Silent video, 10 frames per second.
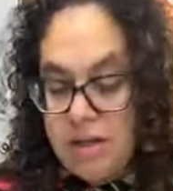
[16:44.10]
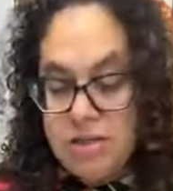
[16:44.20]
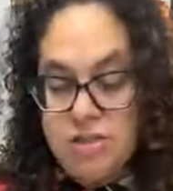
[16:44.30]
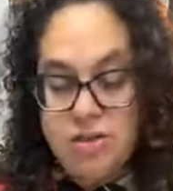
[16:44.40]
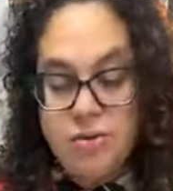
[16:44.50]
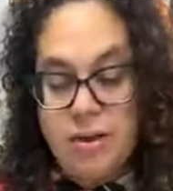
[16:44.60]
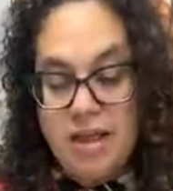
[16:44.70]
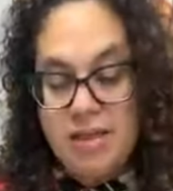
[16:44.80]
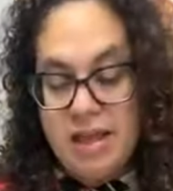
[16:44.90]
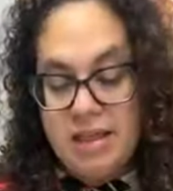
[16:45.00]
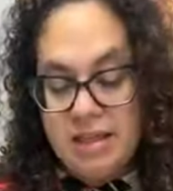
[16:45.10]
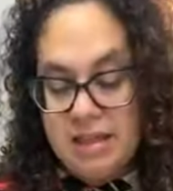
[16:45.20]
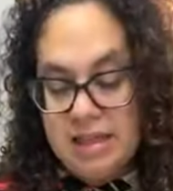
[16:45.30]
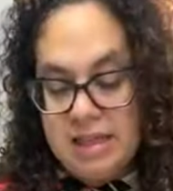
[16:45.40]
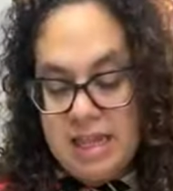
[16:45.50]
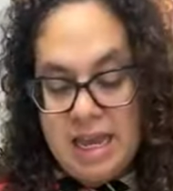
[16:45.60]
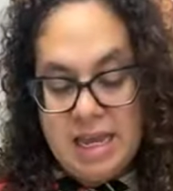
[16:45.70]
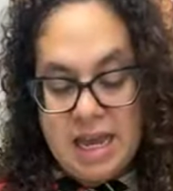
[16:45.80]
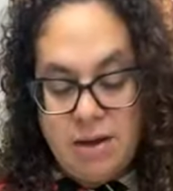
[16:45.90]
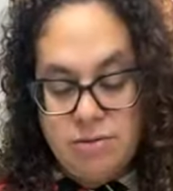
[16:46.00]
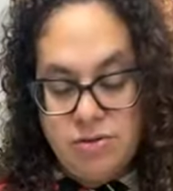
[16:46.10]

do, and then the layout.